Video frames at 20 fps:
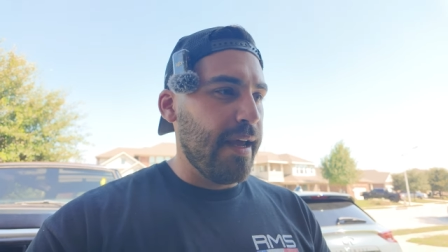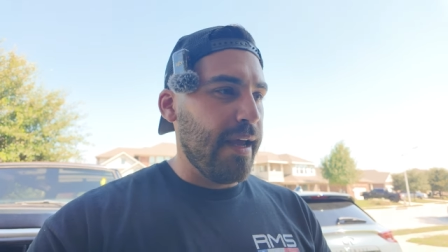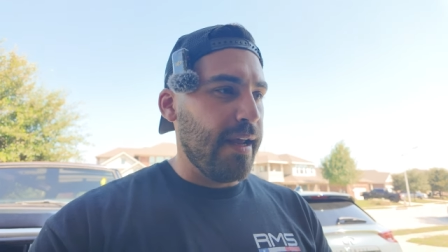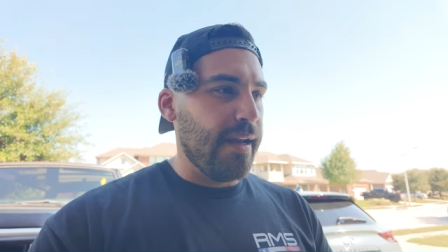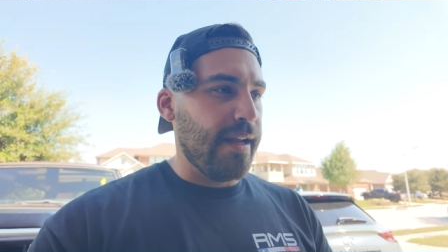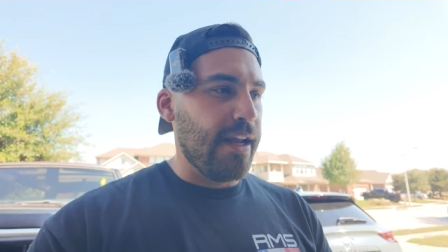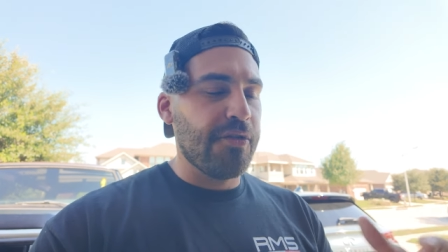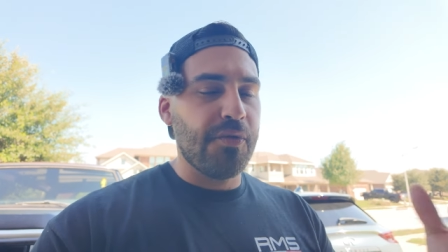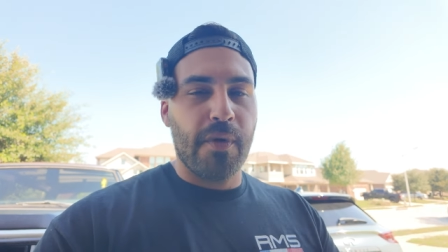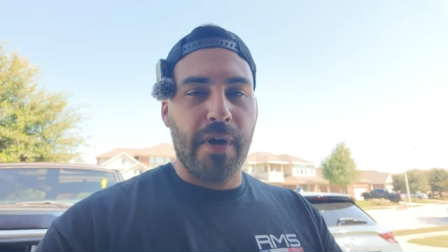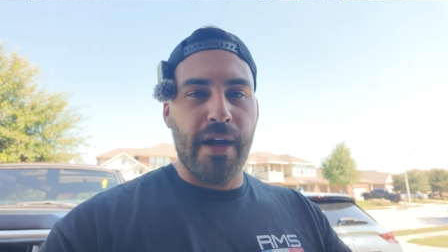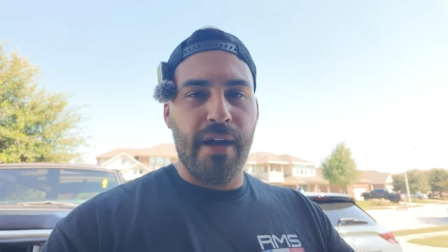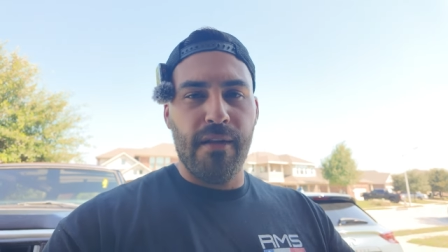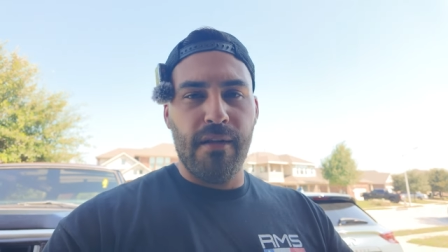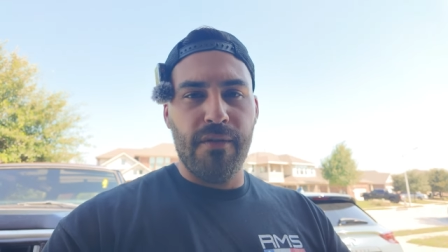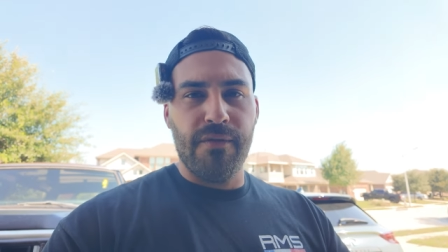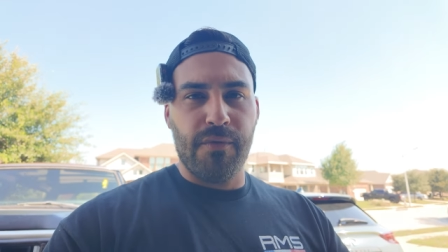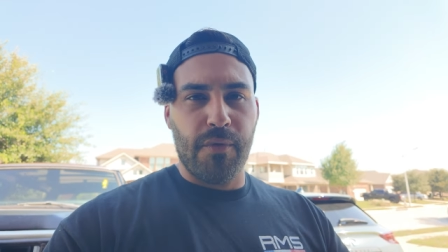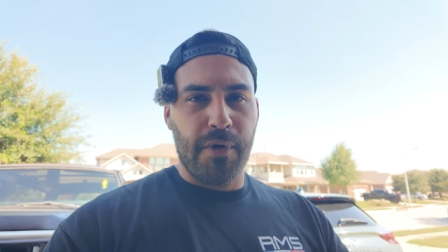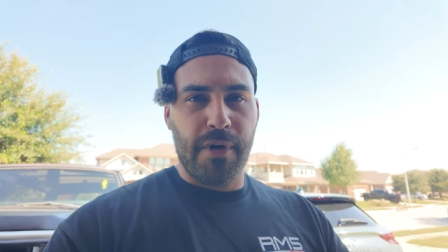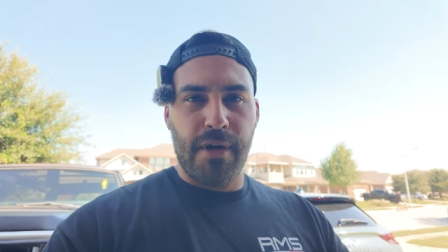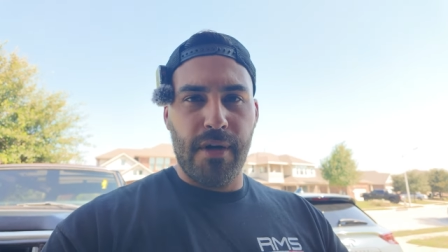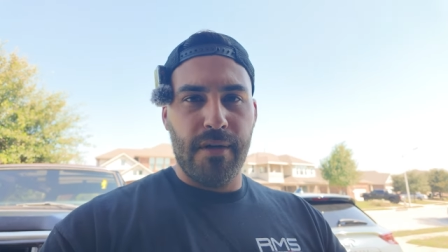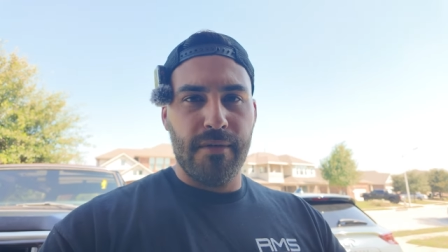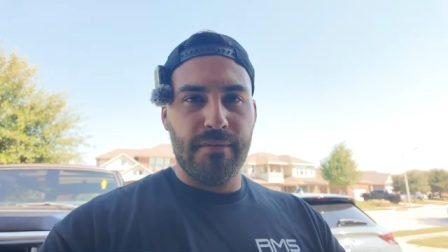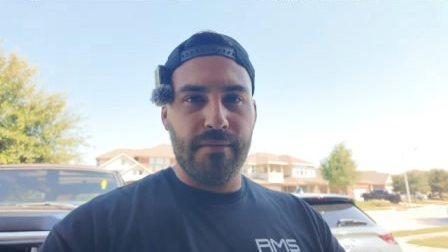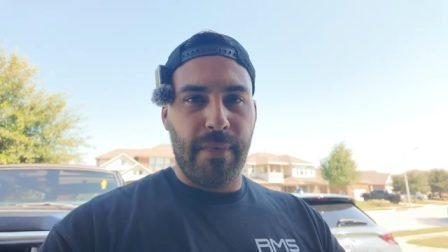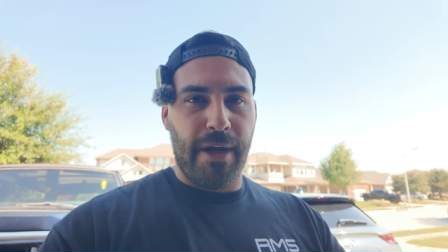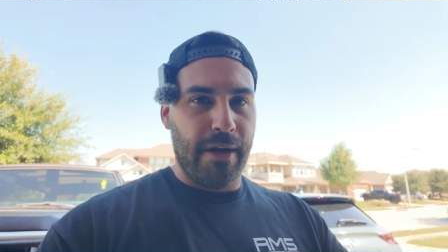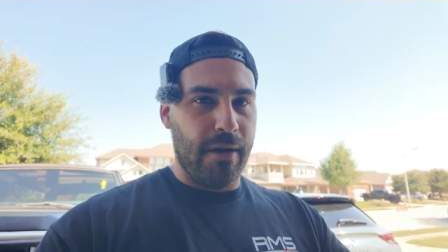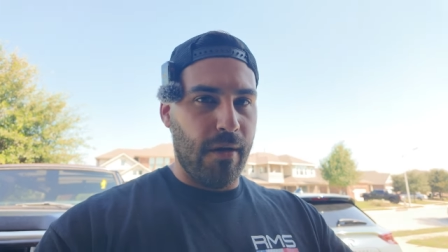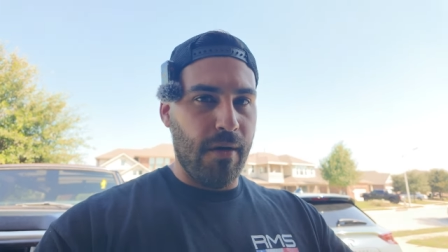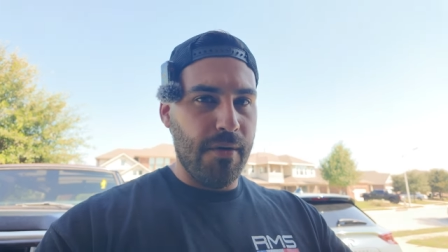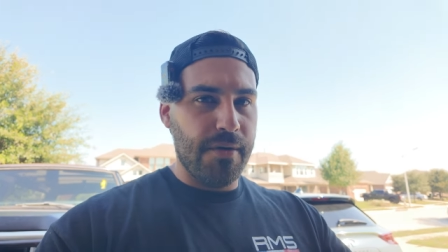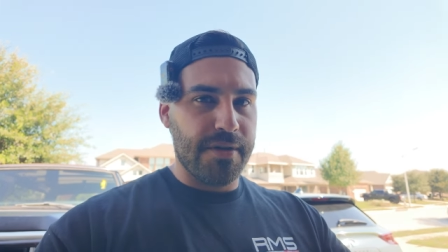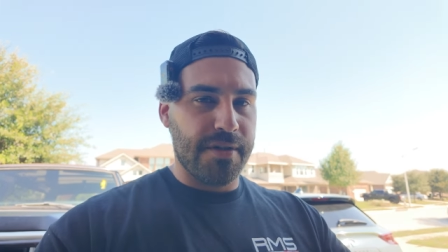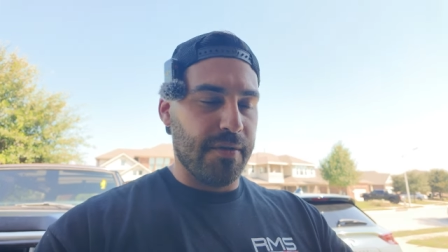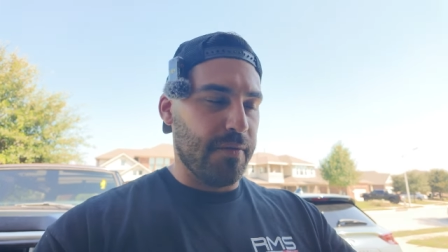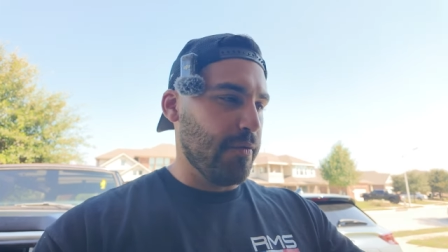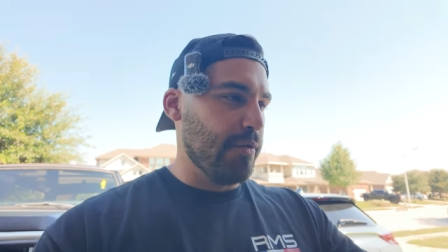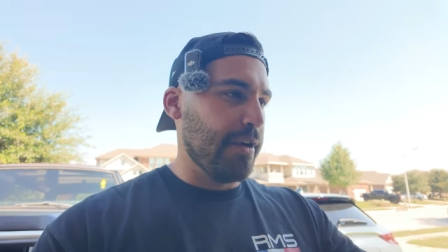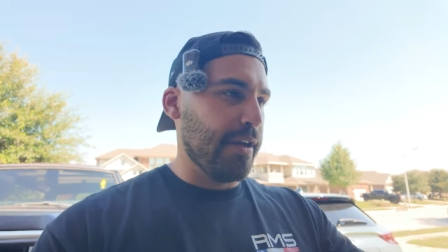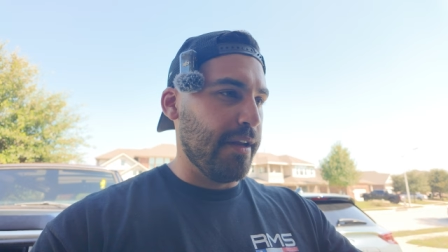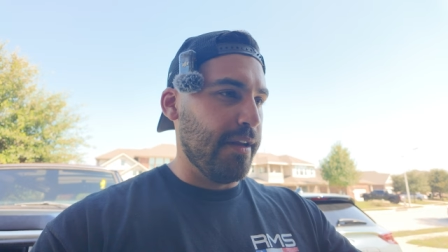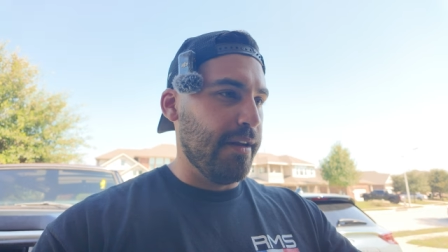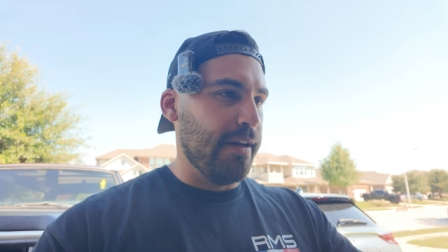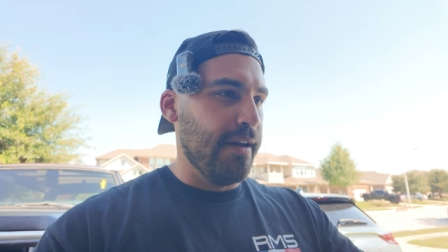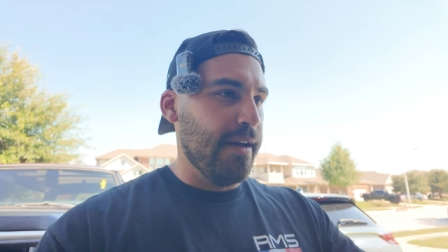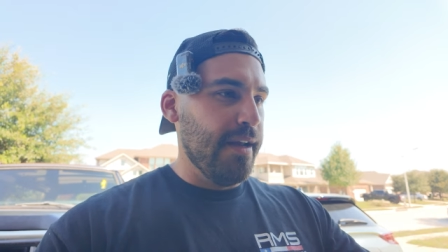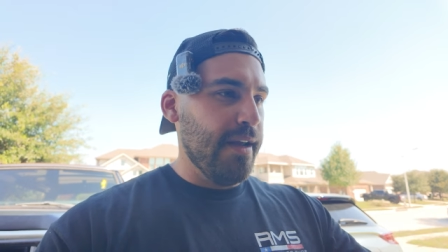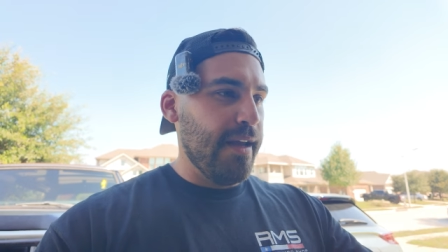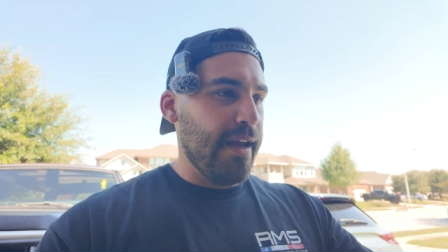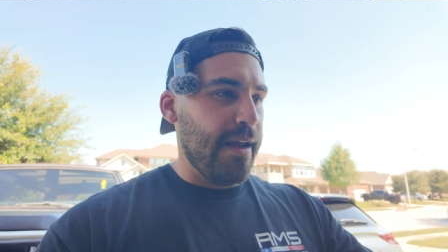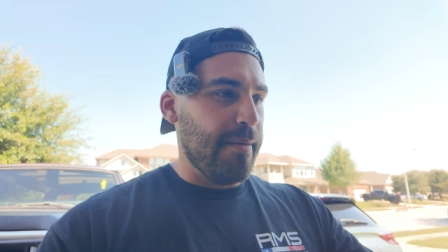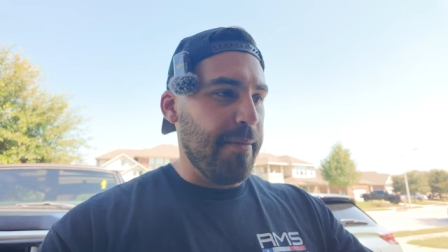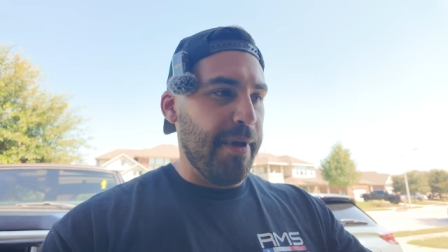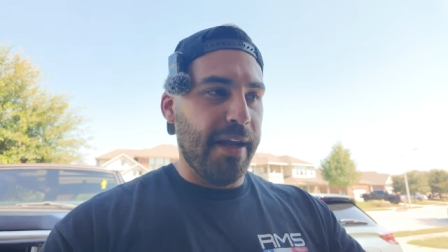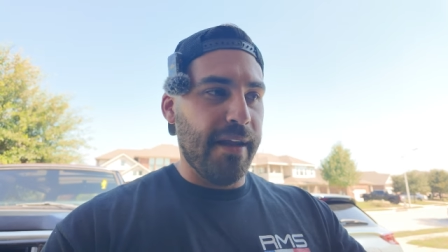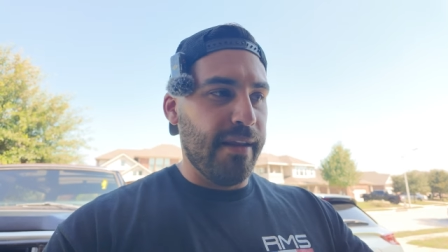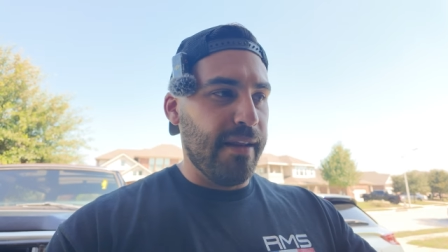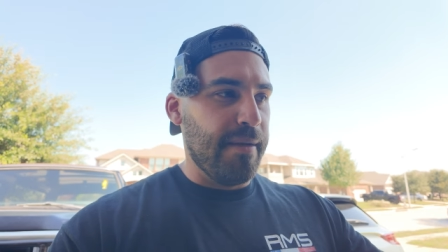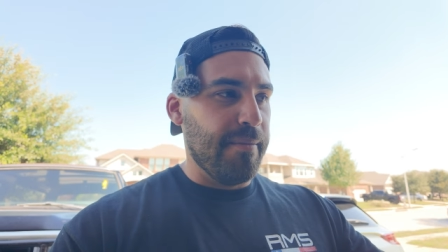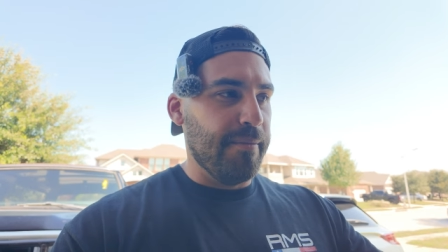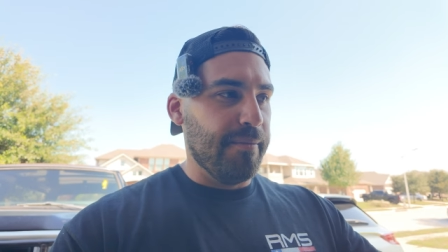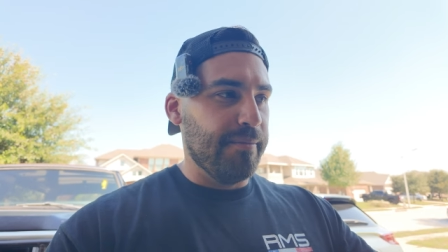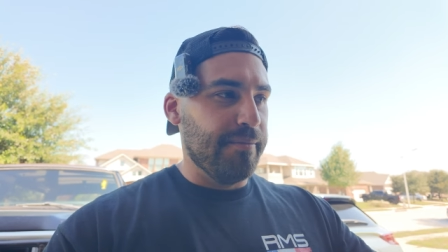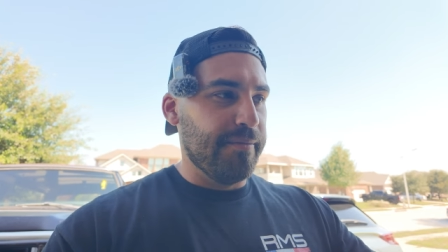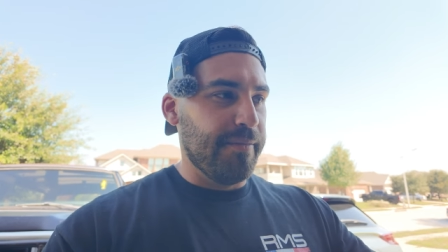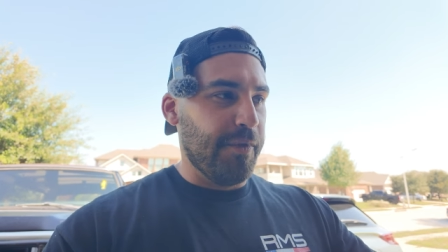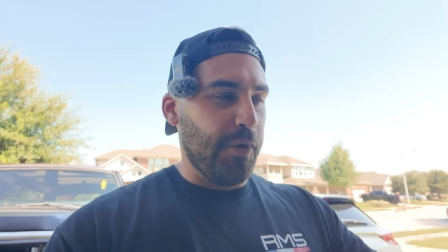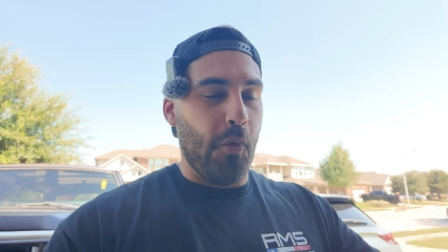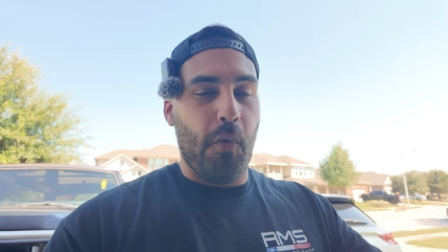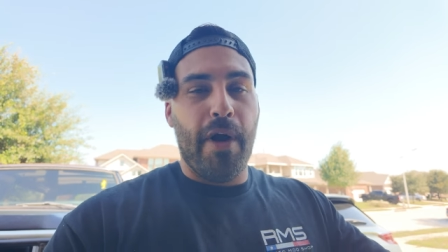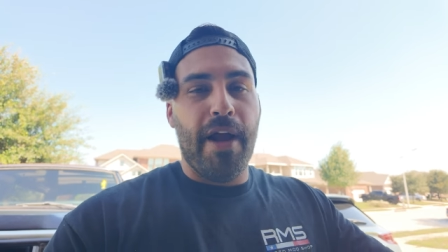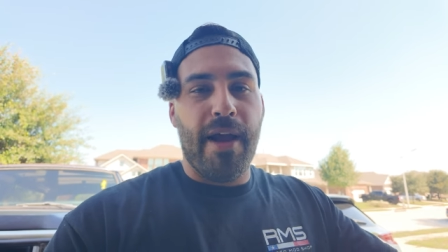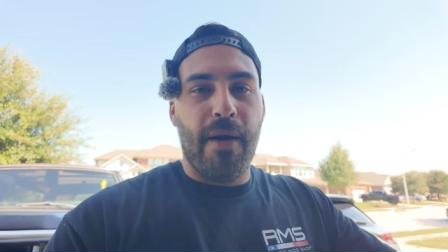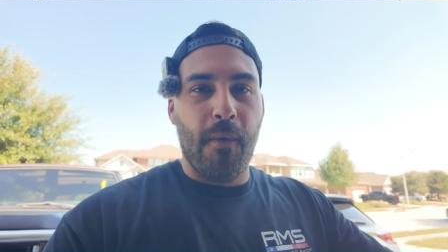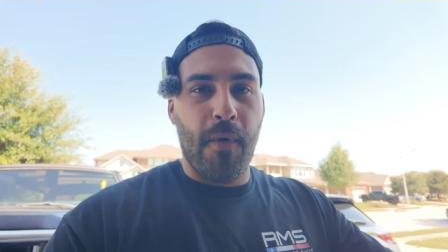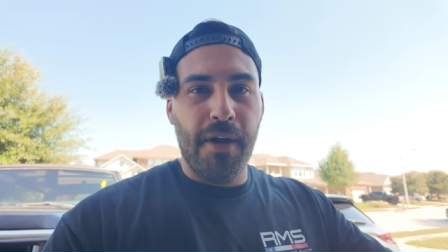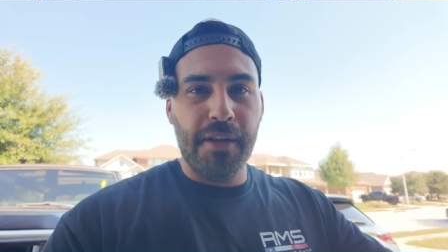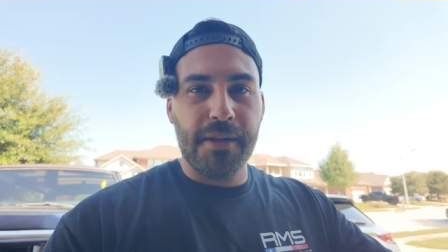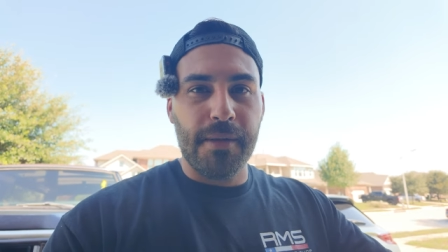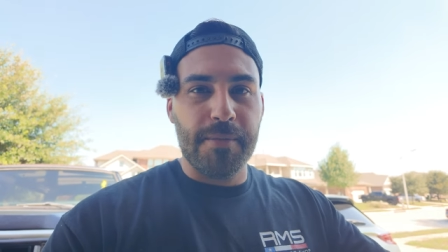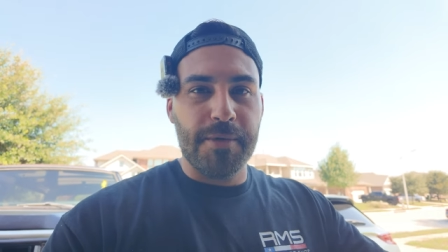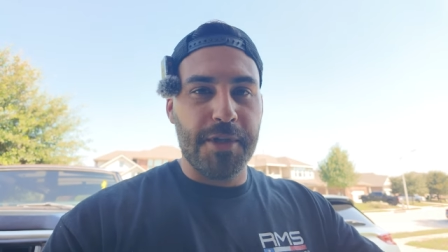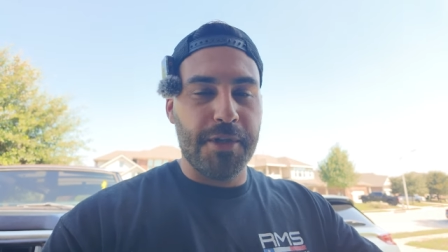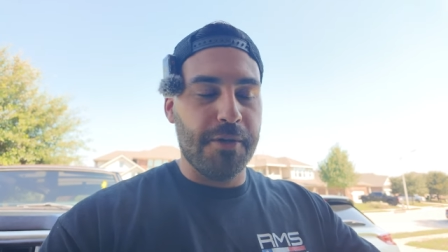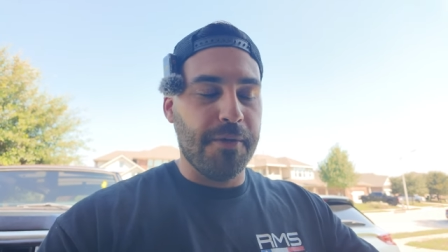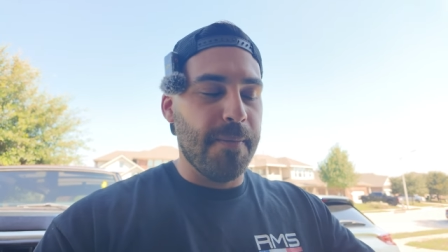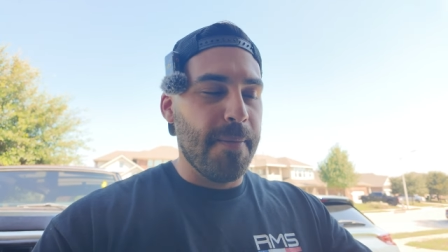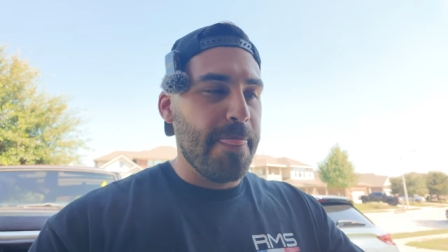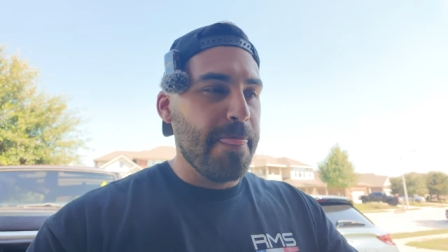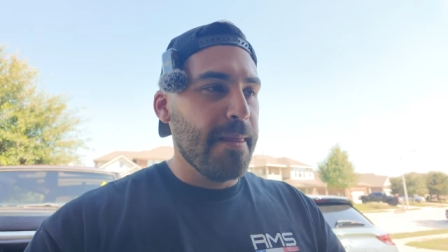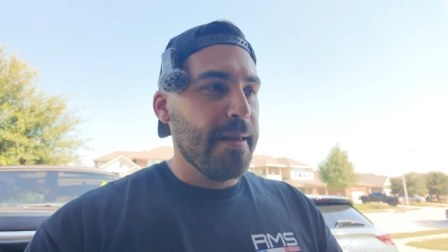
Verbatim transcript: and that's why I love working on my cars and working and making them the way I want them to.